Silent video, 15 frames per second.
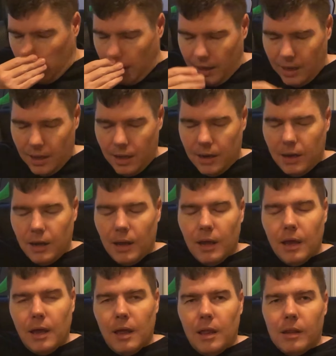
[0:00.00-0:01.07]
And
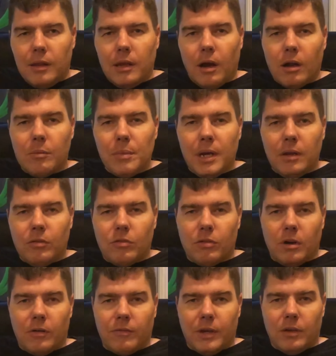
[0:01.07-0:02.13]
the automated
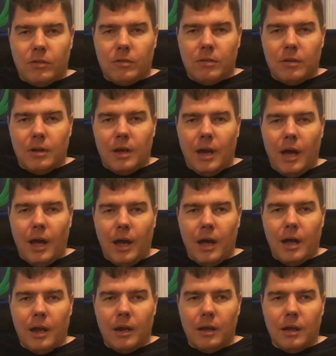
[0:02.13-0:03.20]
service
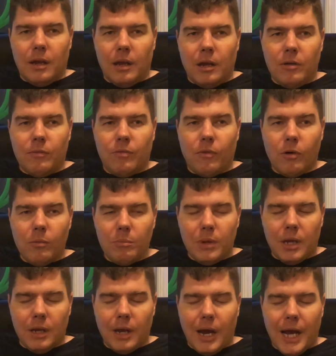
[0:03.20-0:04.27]
had informed
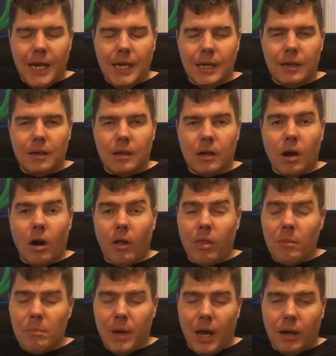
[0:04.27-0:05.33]
me I needed to call
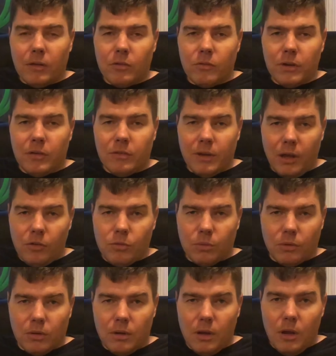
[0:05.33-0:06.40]
them back to
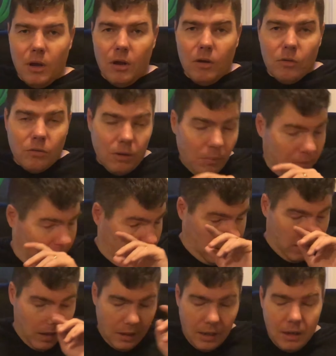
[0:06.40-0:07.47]
reschedule. So I'm
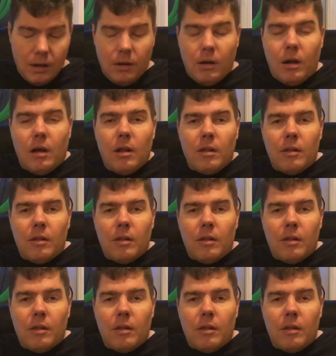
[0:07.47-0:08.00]
thinking,